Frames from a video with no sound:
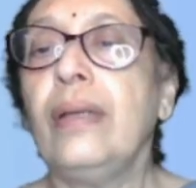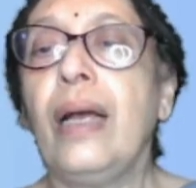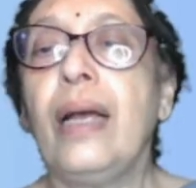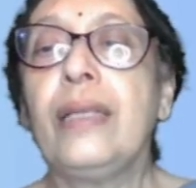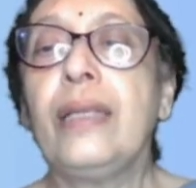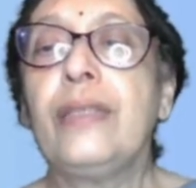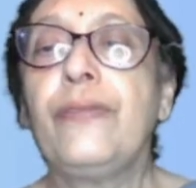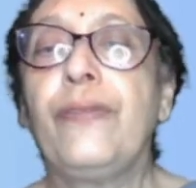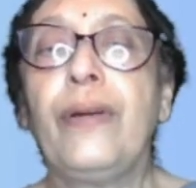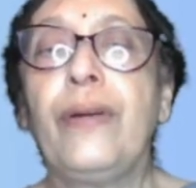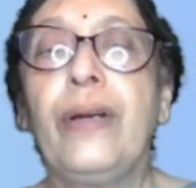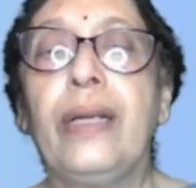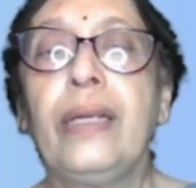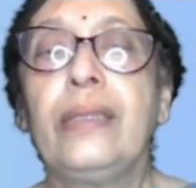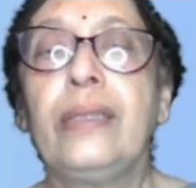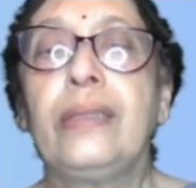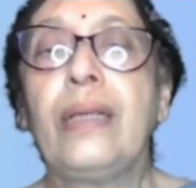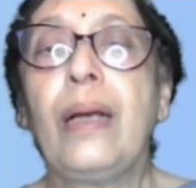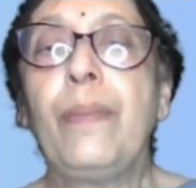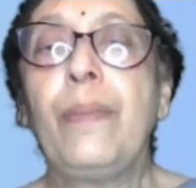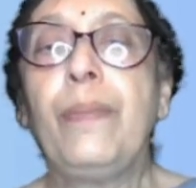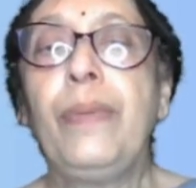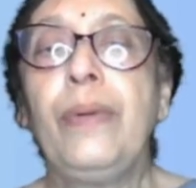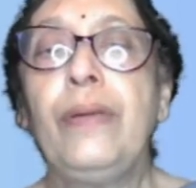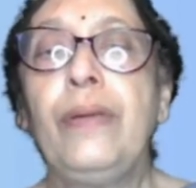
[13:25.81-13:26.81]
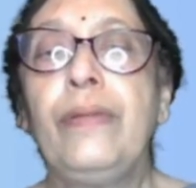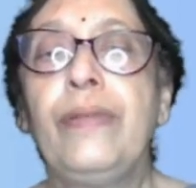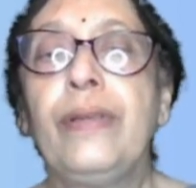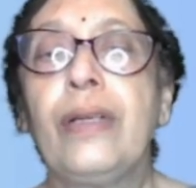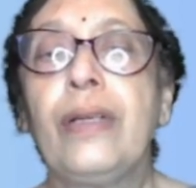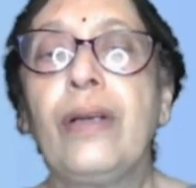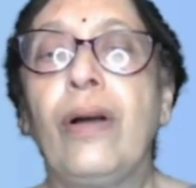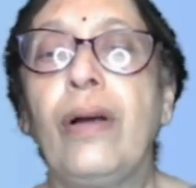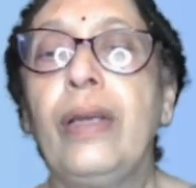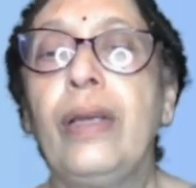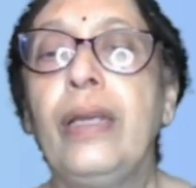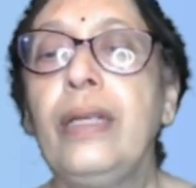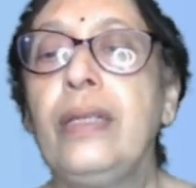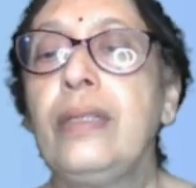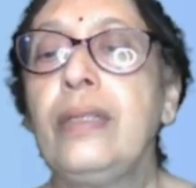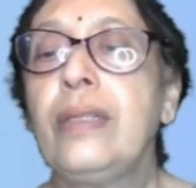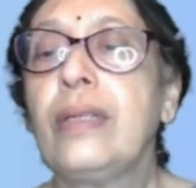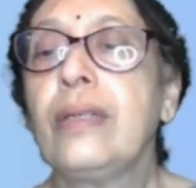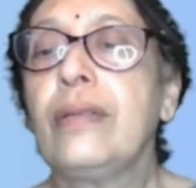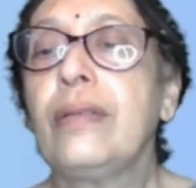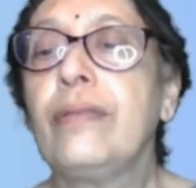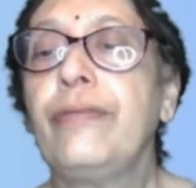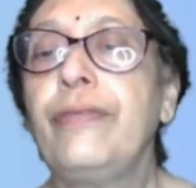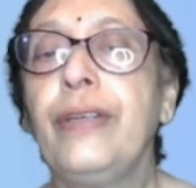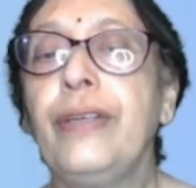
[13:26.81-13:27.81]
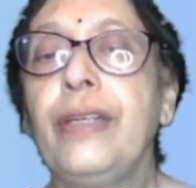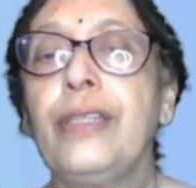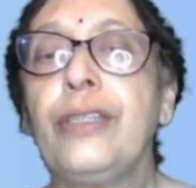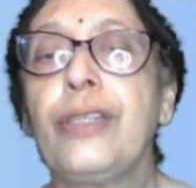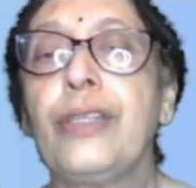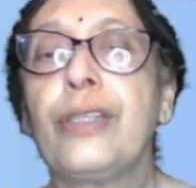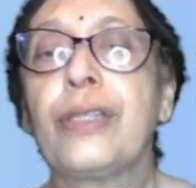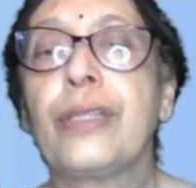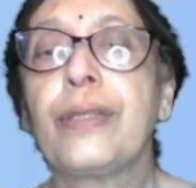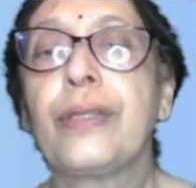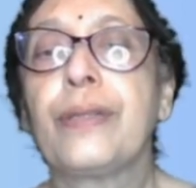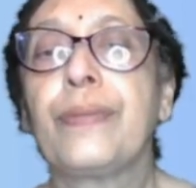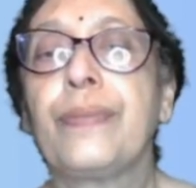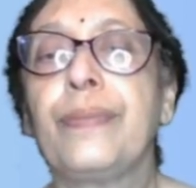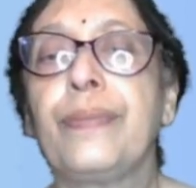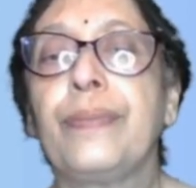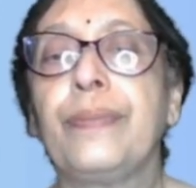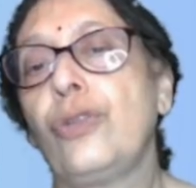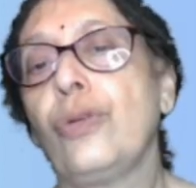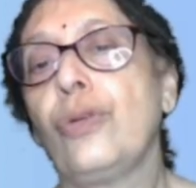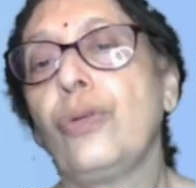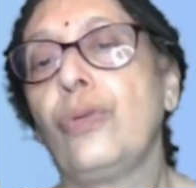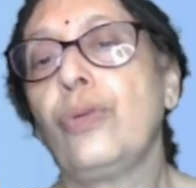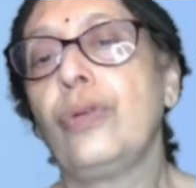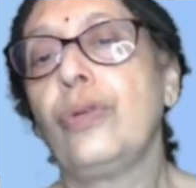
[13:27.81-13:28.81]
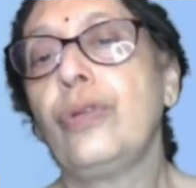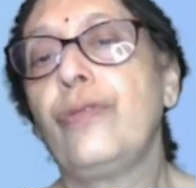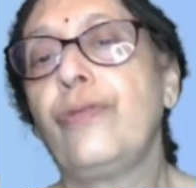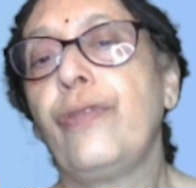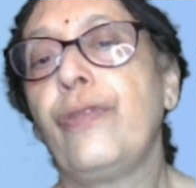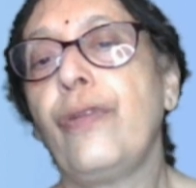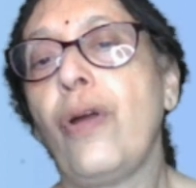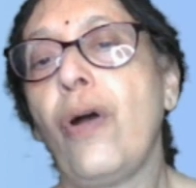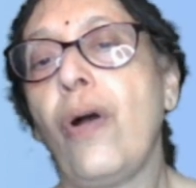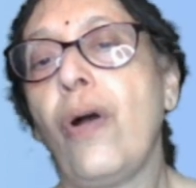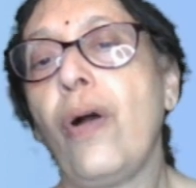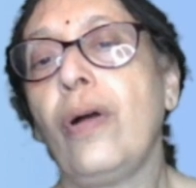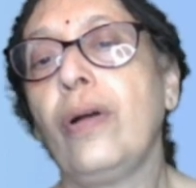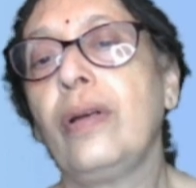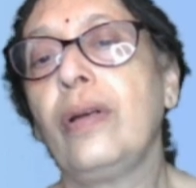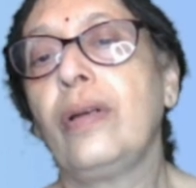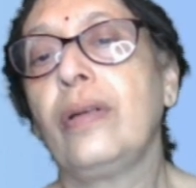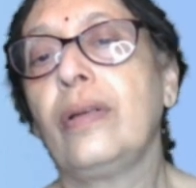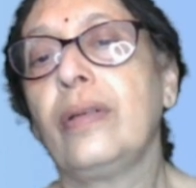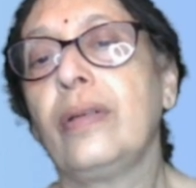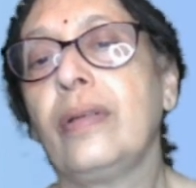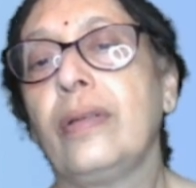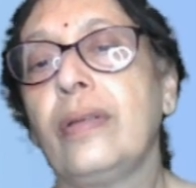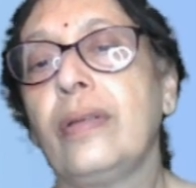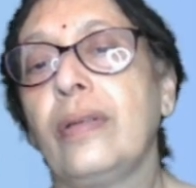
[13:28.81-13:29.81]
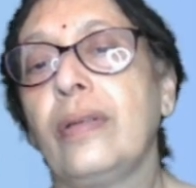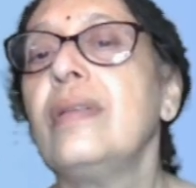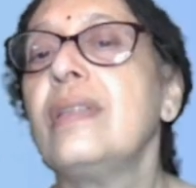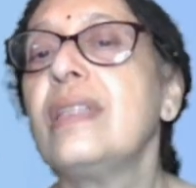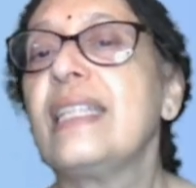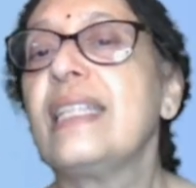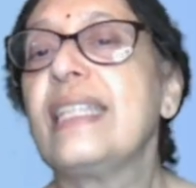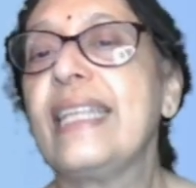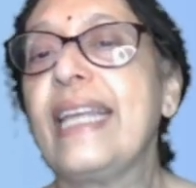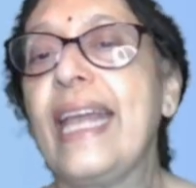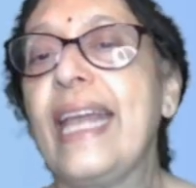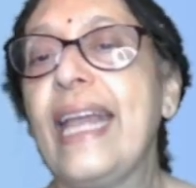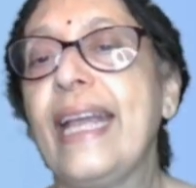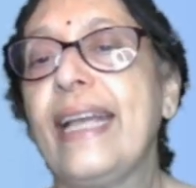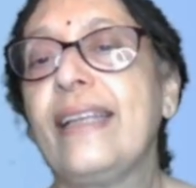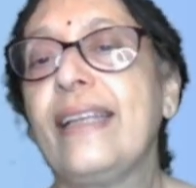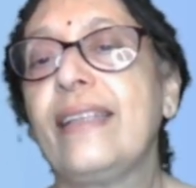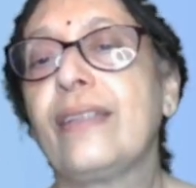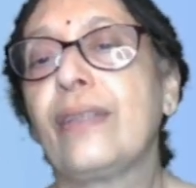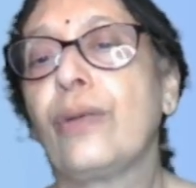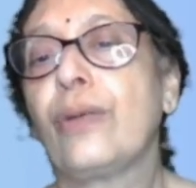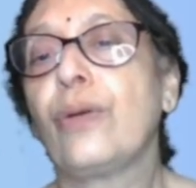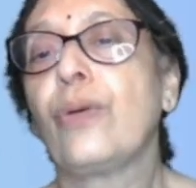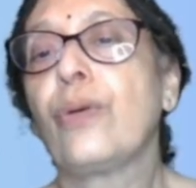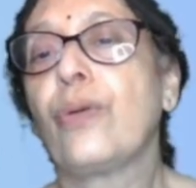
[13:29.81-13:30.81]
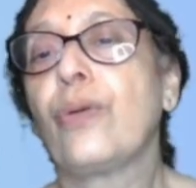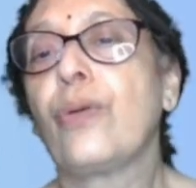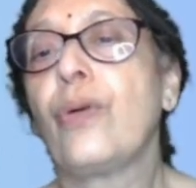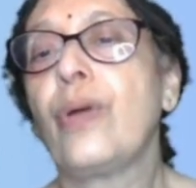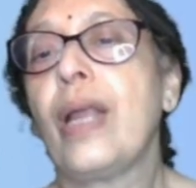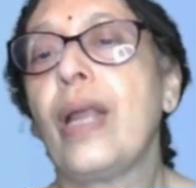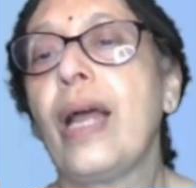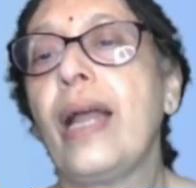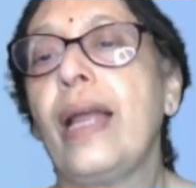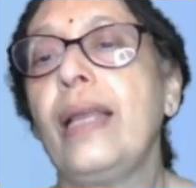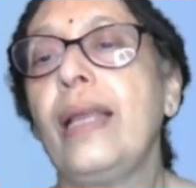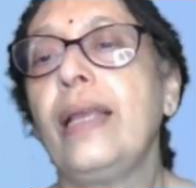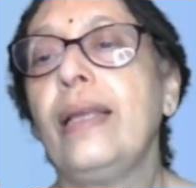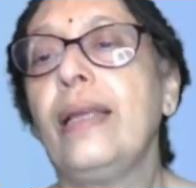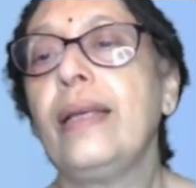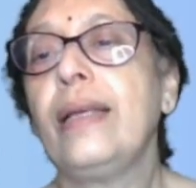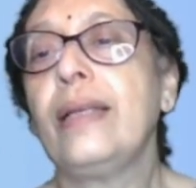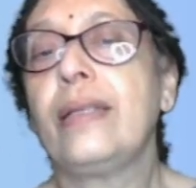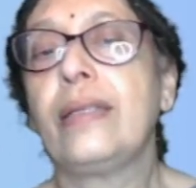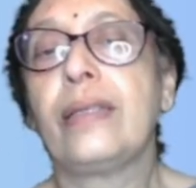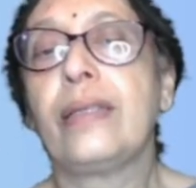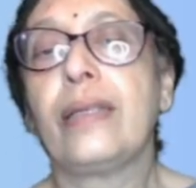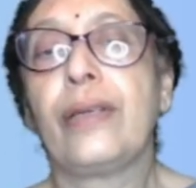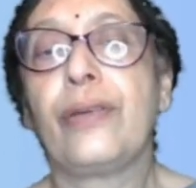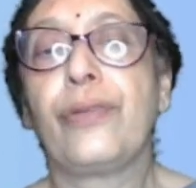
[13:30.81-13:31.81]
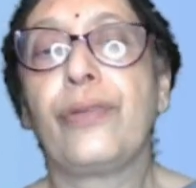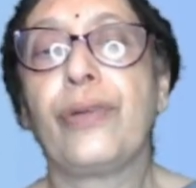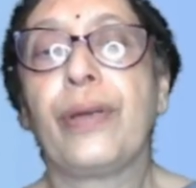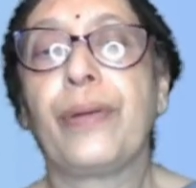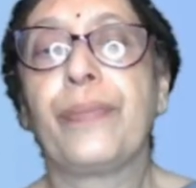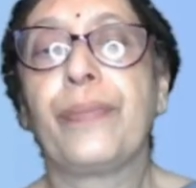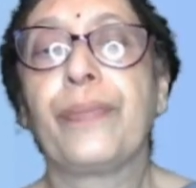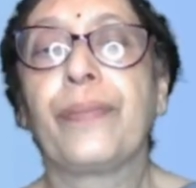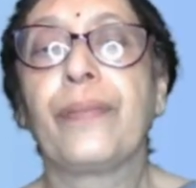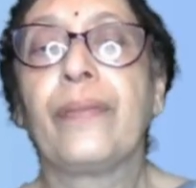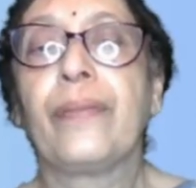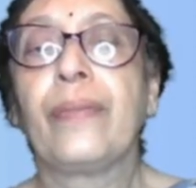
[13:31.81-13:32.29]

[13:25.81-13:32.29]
As for example, we call it fish, toad, frog, snakes, crocodile, etc.